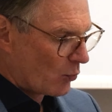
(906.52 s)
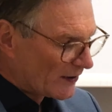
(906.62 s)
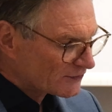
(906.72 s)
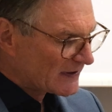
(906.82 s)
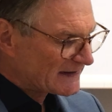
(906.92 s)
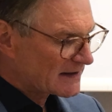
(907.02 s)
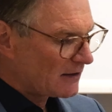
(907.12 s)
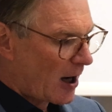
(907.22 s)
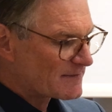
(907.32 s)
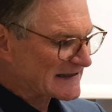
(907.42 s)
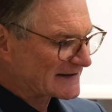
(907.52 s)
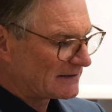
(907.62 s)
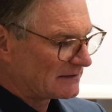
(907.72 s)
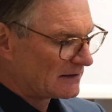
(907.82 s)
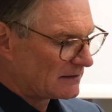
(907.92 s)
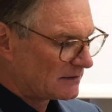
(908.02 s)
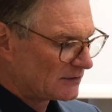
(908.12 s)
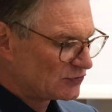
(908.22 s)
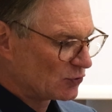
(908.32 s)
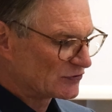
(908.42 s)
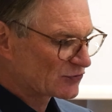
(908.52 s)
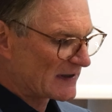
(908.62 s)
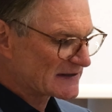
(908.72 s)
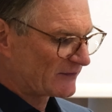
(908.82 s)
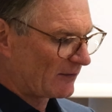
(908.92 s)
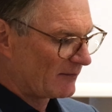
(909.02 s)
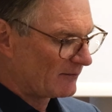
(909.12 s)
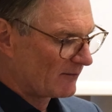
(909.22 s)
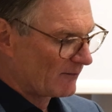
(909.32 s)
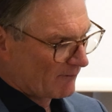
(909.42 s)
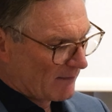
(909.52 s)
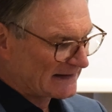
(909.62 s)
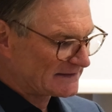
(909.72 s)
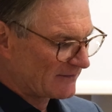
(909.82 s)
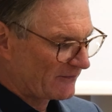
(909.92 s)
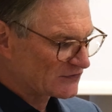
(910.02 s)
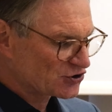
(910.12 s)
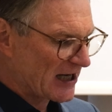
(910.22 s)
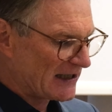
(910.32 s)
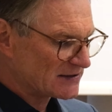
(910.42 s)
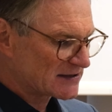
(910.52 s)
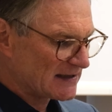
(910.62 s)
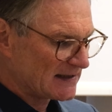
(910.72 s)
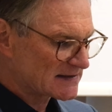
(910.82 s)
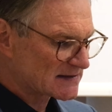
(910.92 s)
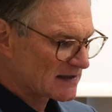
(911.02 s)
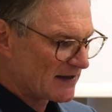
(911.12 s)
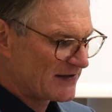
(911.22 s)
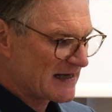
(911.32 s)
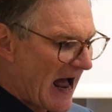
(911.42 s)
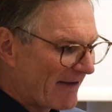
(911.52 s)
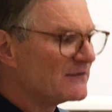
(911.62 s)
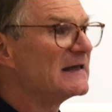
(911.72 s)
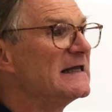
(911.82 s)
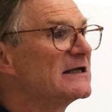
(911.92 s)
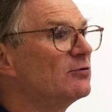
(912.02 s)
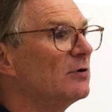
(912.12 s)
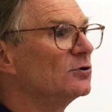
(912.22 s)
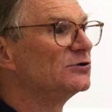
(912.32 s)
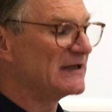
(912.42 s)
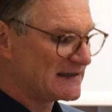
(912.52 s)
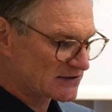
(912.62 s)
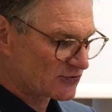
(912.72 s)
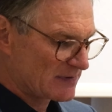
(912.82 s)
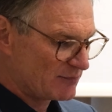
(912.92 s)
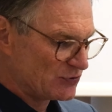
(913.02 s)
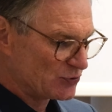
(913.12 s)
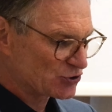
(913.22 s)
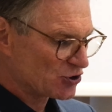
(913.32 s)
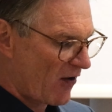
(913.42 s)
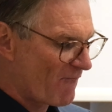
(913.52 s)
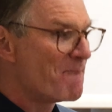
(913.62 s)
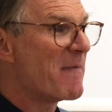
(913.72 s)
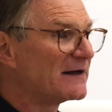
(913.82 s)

One critical obstacle to to transformative change is the unequal distribution of